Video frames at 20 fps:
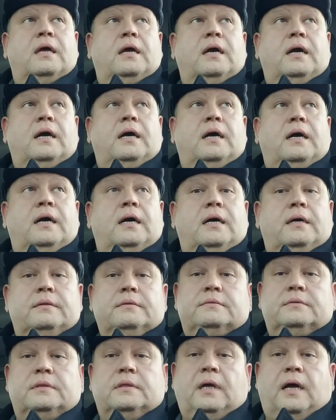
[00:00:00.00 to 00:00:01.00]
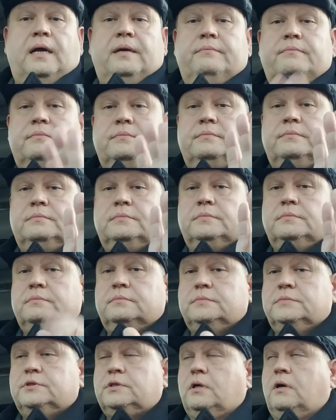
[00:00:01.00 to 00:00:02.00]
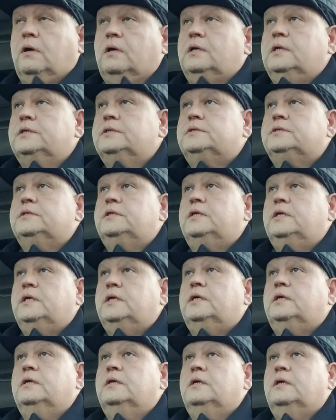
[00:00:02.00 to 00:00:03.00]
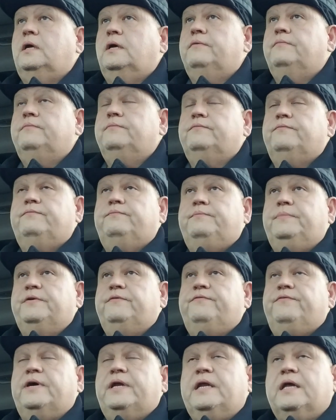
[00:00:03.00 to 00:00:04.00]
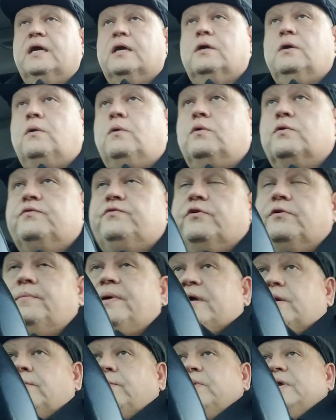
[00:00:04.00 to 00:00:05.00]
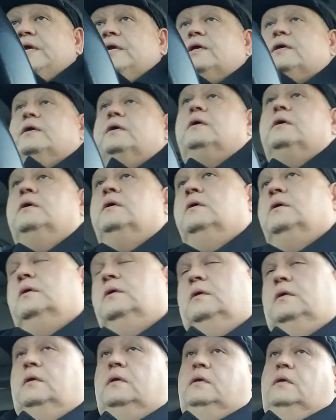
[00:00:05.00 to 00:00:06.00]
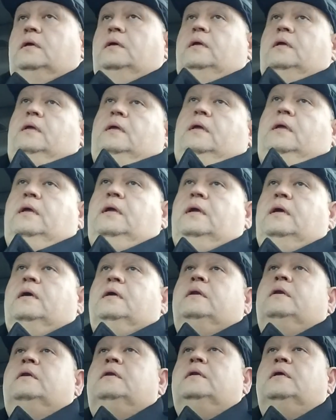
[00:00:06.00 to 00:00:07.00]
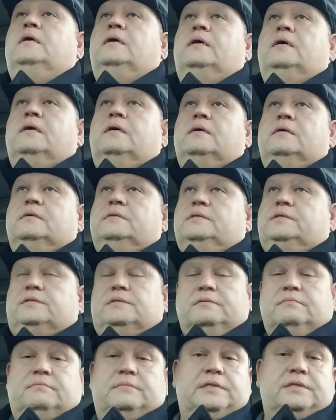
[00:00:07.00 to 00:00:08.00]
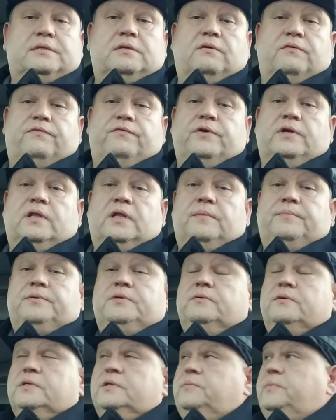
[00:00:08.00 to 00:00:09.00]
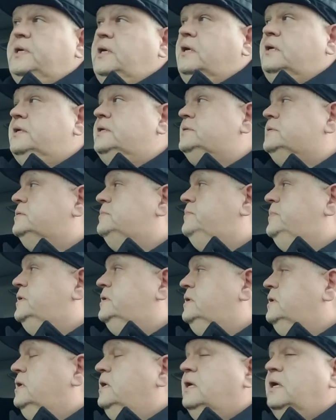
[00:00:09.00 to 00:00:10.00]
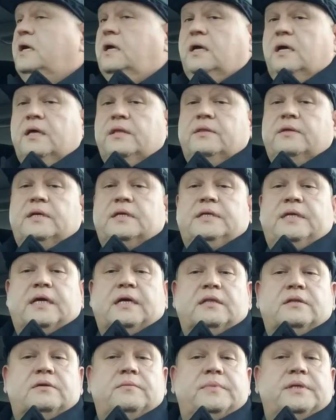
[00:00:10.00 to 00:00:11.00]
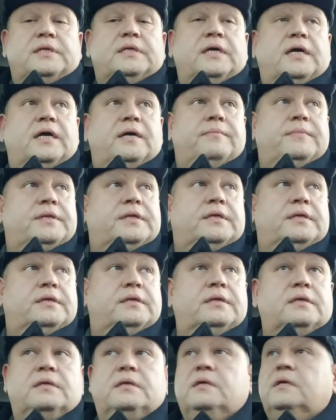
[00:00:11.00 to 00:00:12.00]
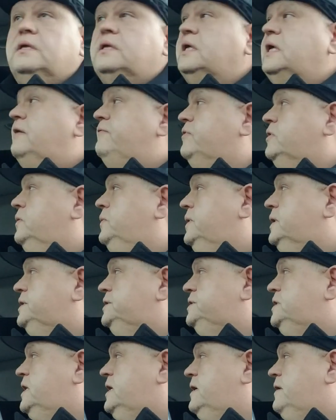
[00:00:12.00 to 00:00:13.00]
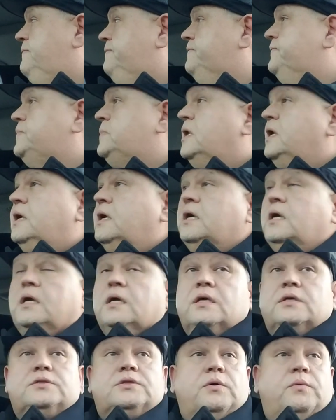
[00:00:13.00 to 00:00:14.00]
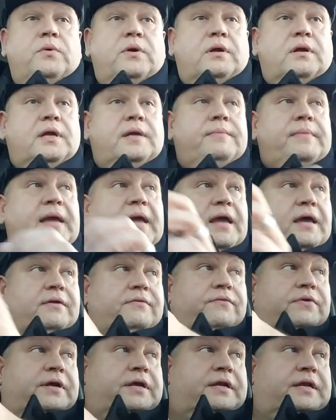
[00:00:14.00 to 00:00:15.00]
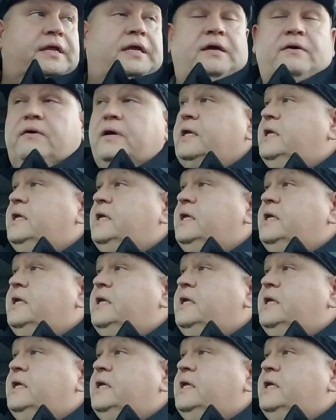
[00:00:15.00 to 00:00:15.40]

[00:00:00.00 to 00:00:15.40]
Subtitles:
I'm cigarless today. I've been fighting a cold for about a week. And just don't feel up to it, to be honest. But I thought I'd take a little bit of time and have a quick chat. So where I'm at right now, I